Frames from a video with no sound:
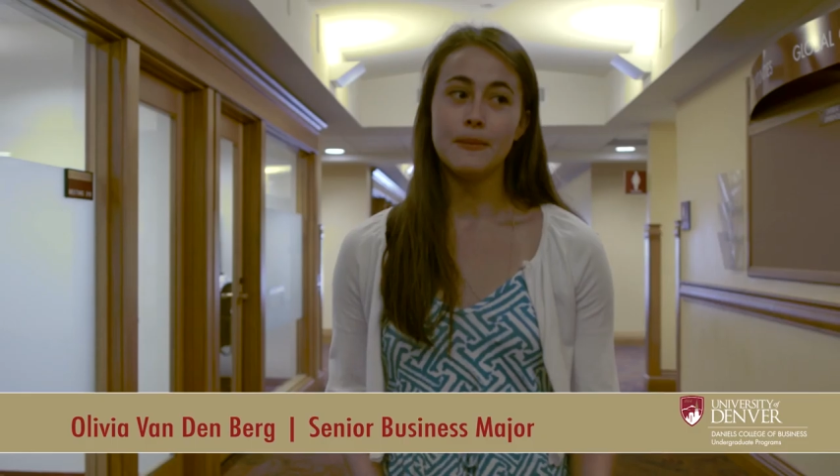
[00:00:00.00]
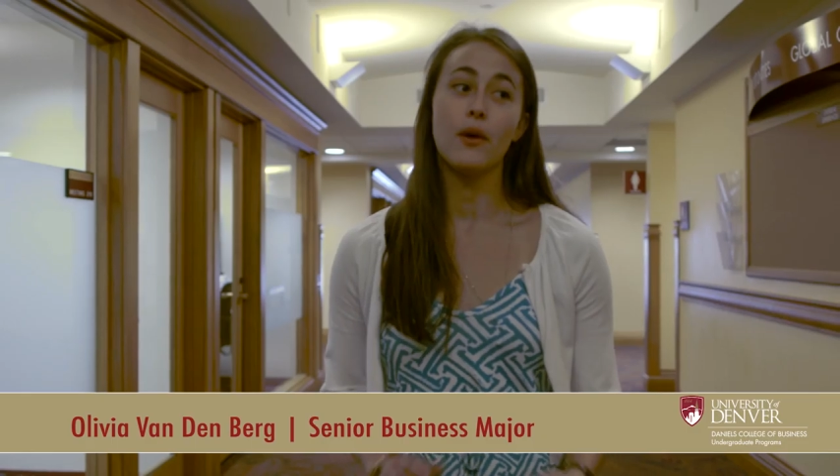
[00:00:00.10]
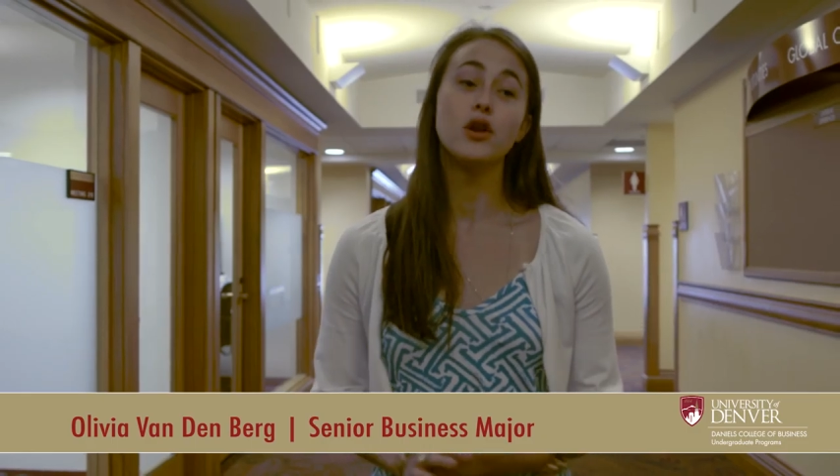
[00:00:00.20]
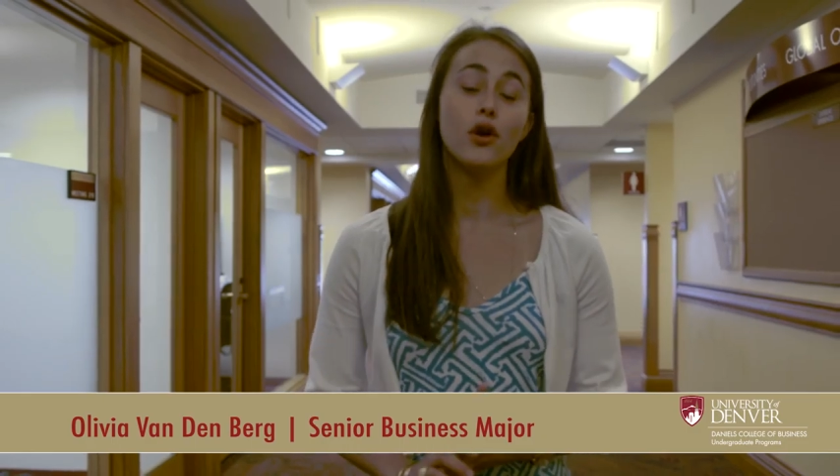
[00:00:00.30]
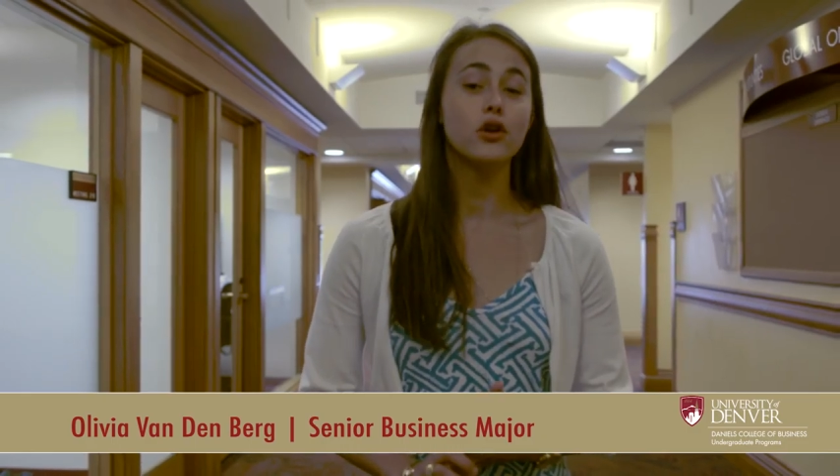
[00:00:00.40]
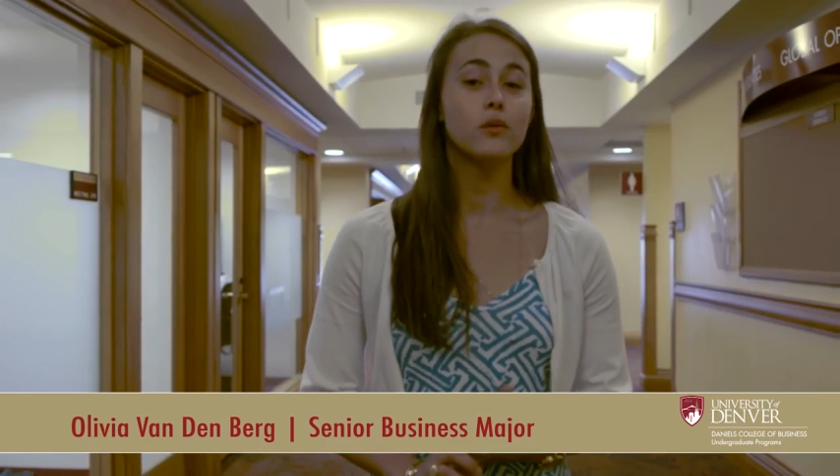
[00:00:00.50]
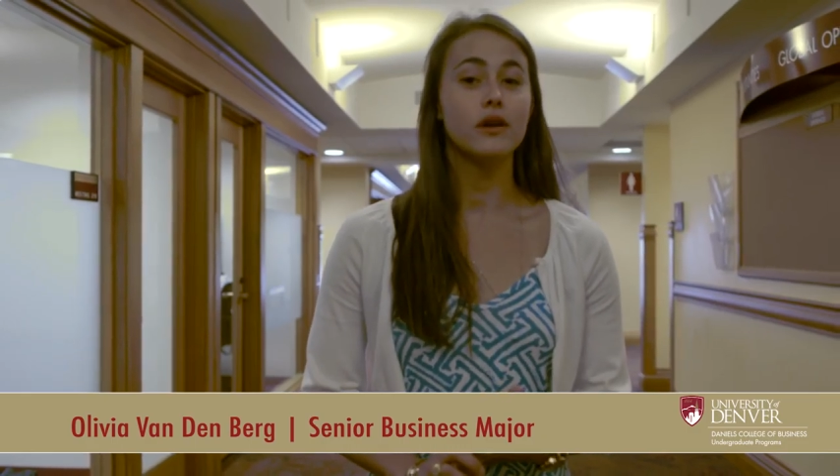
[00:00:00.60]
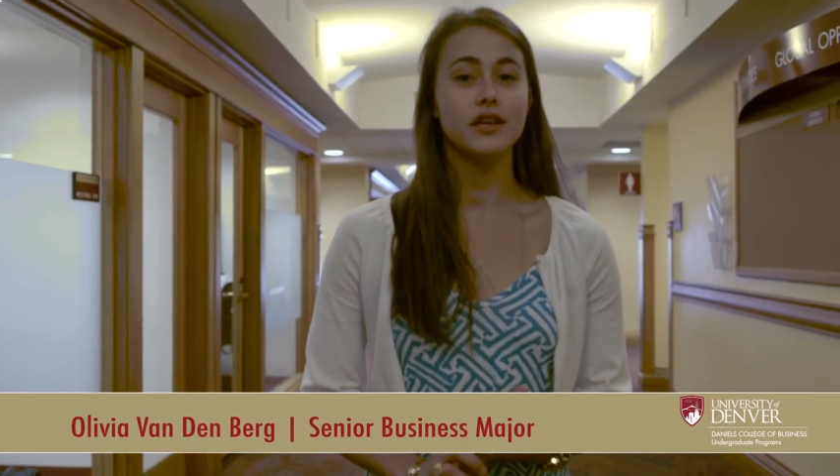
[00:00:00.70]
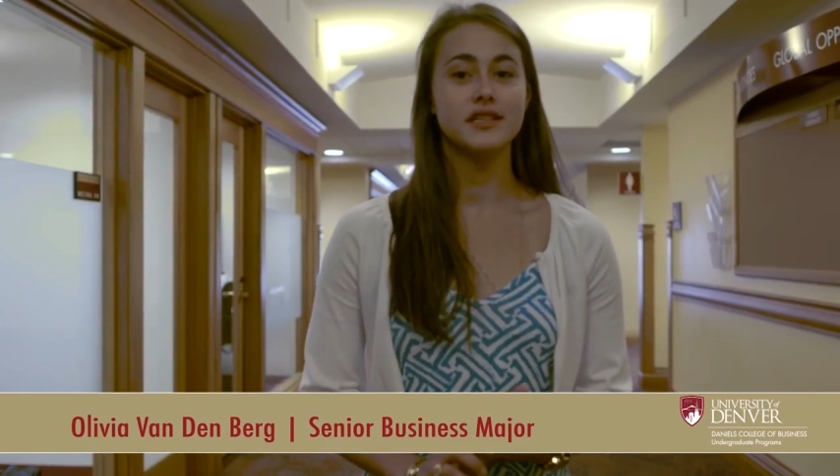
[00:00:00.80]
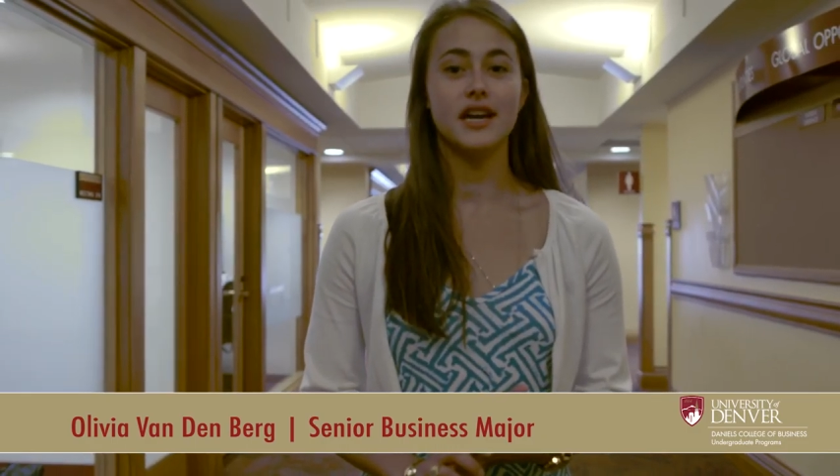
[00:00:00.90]
Now I know you're
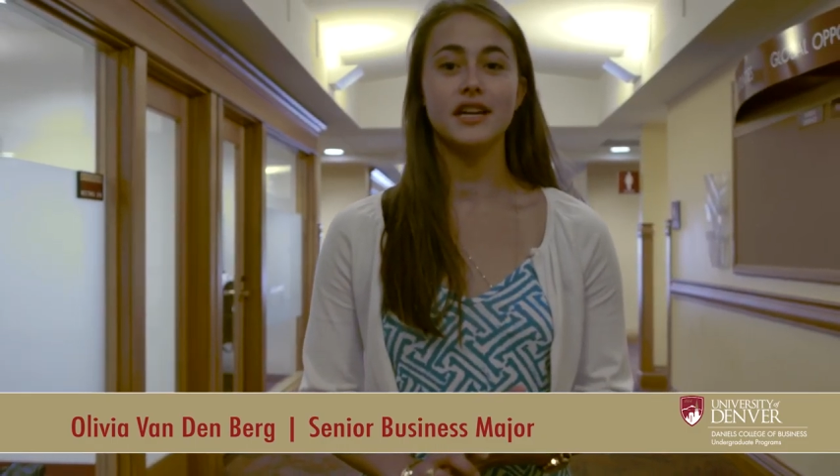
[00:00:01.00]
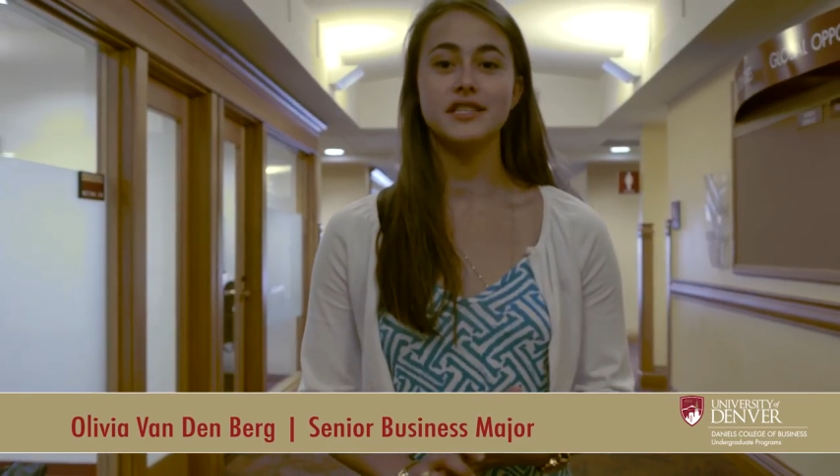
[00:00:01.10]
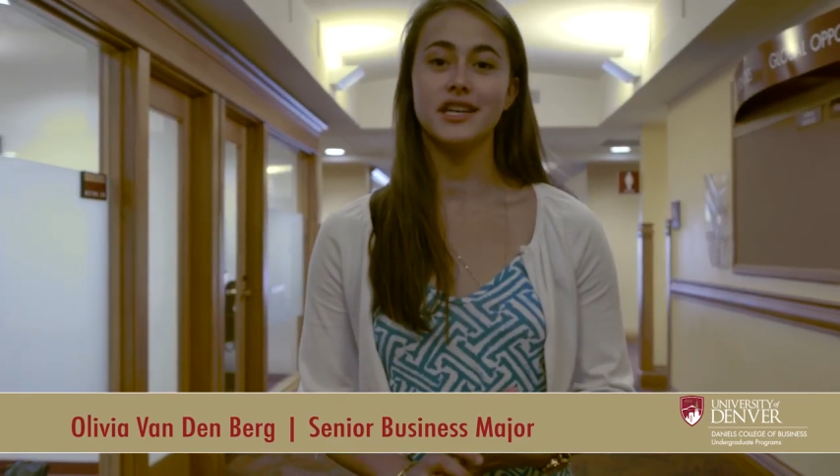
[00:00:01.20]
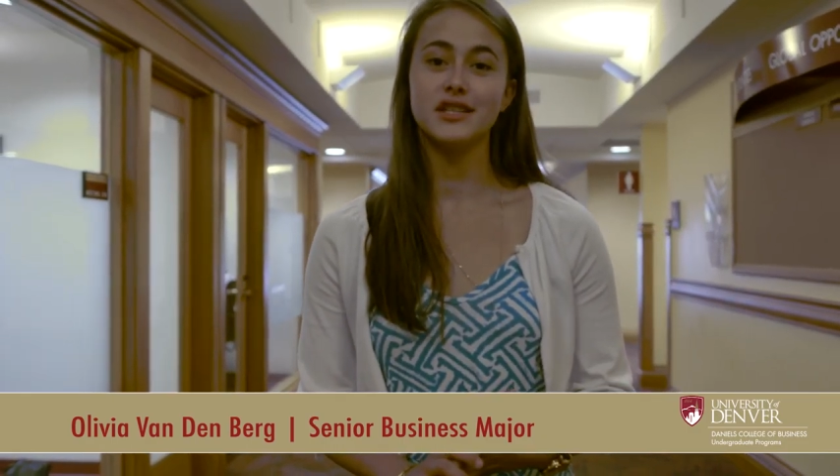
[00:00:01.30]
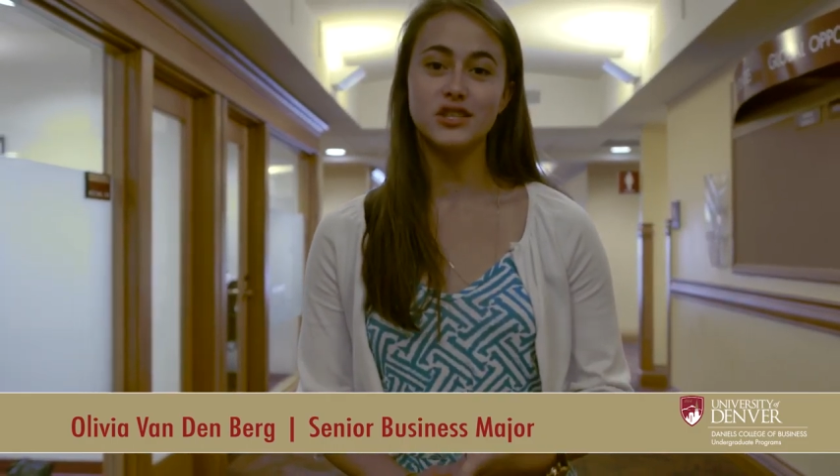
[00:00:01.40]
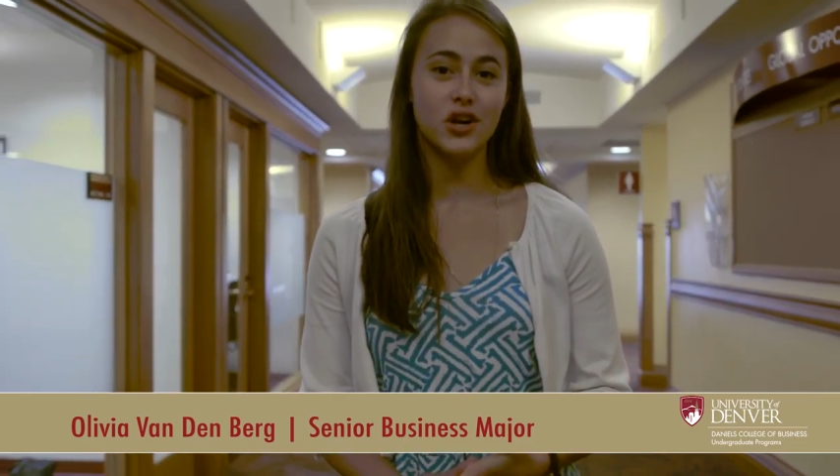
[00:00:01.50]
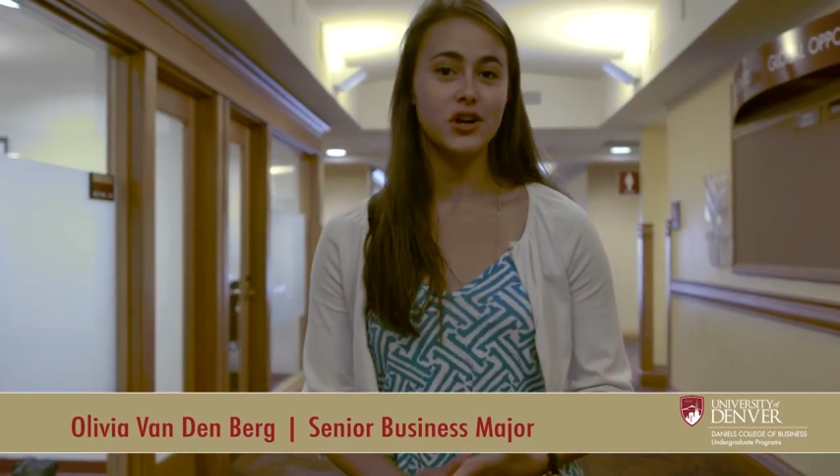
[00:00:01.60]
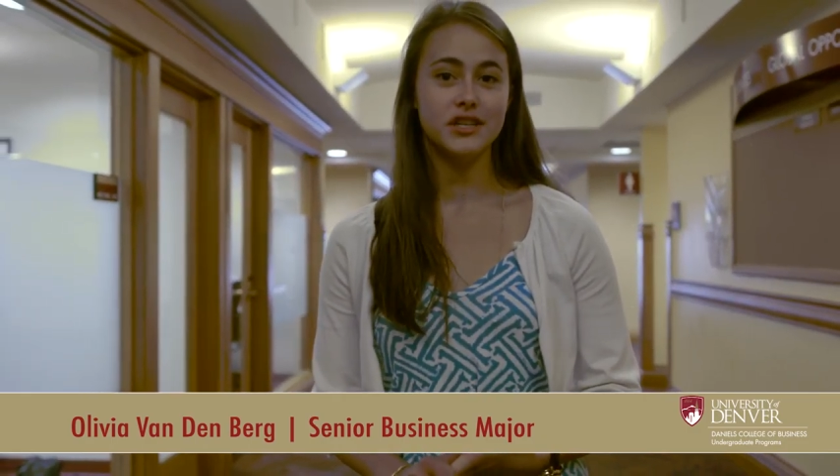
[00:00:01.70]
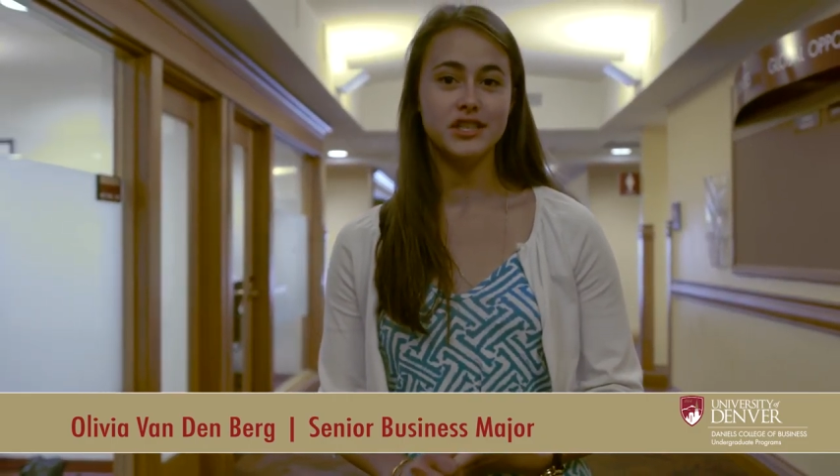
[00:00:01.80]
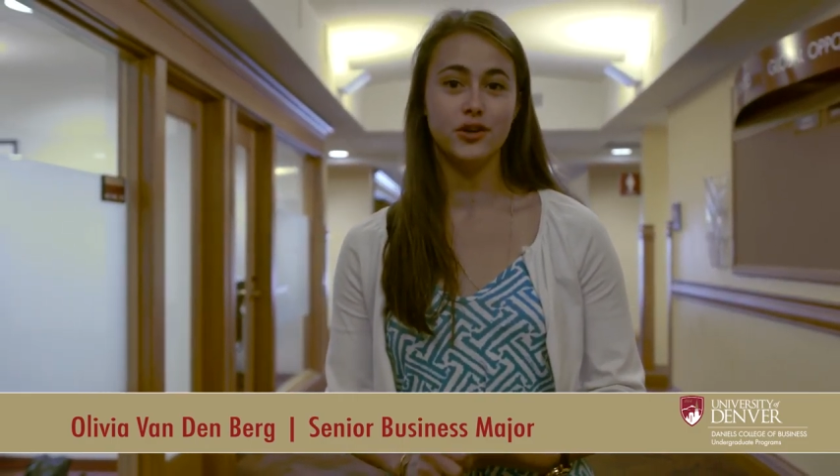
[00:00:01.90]
really excited to get
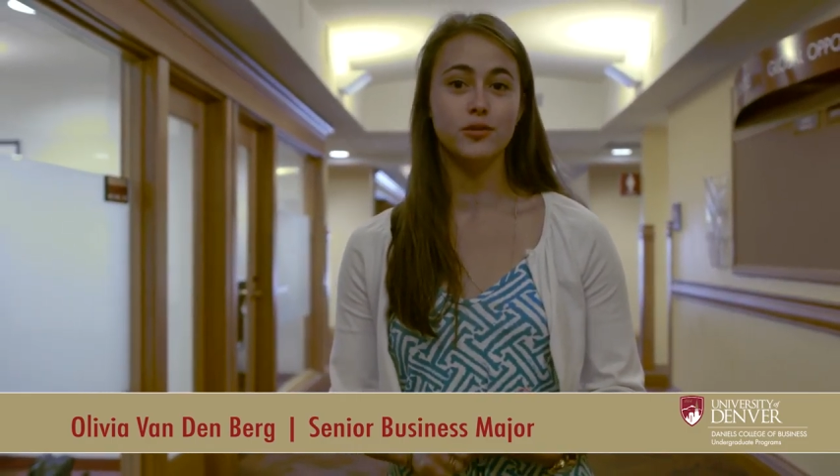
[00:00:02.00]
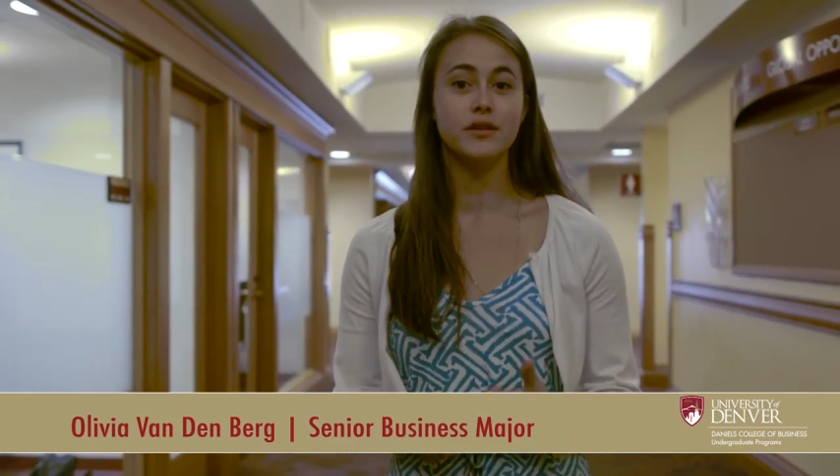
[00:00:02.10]
started at DU,